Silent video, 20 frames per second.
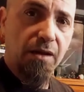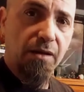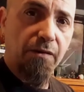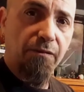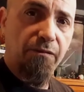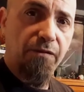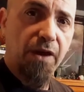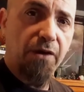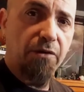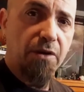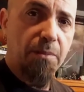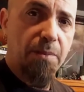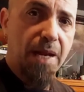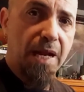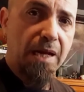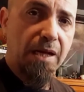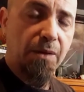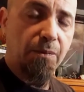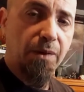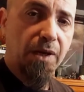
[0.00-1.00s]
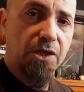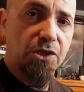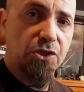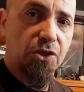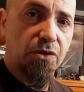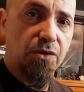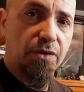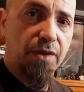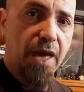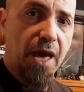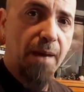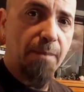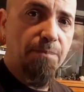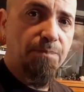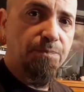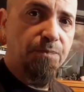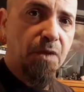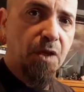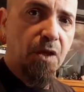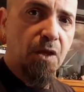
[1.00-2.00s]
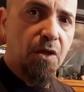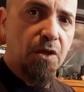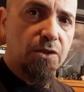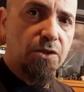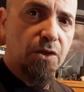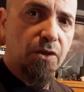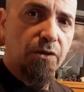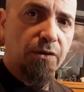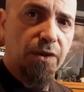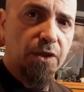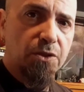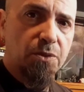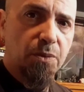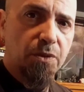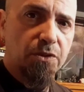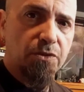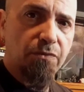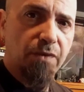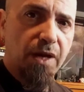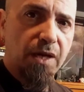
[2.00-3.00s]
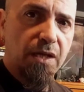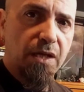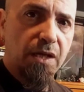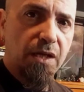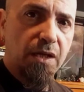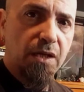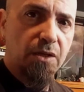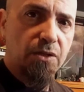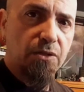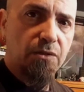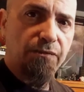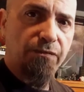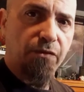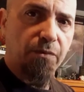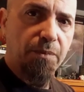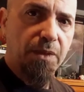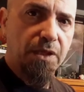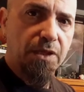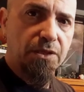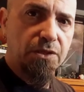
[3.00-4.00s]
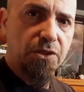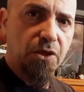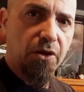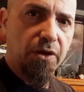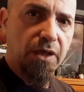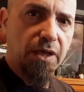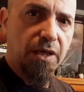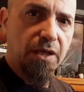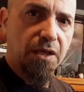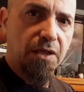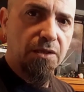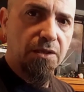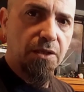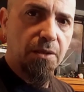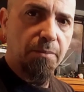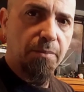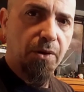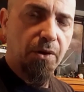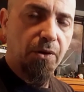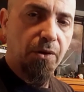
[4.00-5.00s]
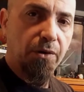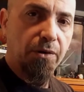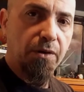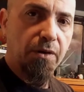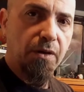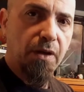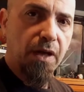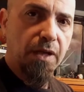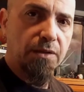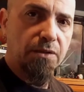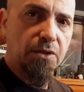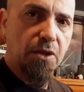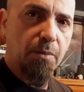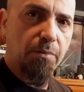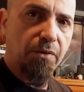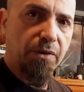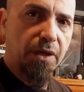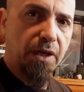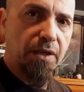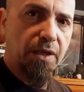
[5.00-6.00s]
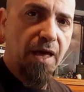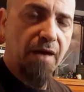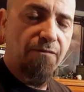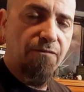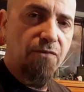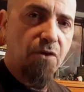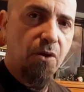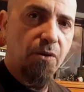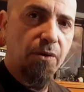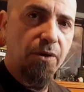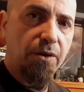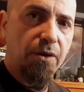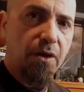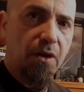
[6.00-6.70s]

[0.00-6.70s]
fairy painting when I show you that. So this one's ready for me to start getting into the bird and start bringing that forward.